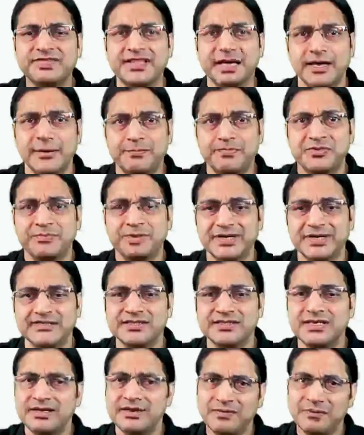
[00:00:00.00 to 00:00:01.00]
theft because
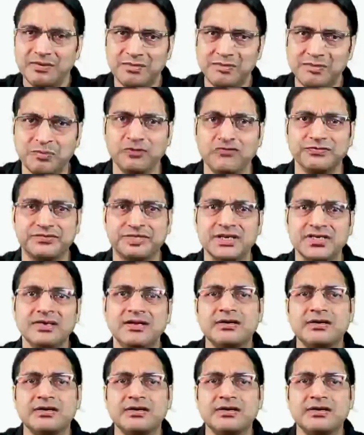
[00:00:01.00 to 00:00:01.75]
he moved.